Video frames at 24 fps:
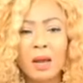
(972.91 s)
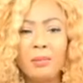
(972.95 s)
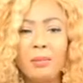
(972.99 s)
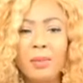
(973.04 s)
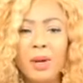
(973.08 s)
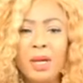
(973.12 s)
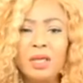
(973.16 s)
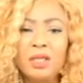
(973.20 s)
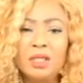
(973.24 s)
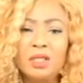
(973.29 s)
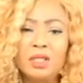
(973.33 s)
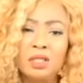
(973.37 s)

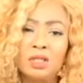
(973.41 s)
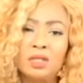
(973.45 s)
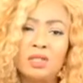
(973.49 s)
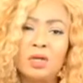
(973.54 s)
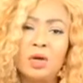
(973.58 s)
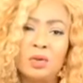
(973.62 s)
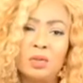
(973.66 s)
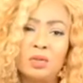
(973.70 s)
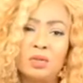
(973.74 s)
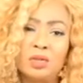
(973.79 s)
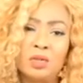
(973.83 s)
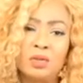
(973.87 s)
But it just
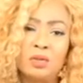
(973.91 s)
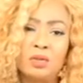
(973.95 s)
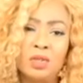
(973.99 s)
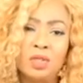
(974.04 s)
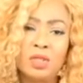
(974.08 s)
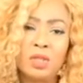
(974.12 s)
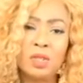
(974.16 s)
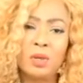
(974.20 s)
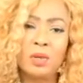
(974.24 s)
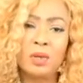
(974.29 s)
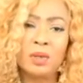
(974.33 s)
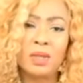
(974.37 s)
goes to
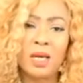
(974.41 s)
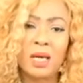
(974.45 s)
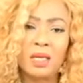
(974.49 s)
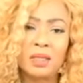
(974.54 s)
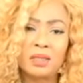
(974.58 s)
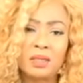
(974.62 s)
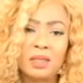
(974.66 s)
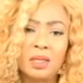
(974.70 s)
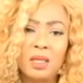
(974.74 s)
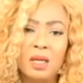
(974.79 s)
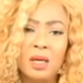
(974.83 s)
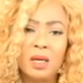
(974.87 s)
show
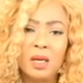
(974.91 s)
that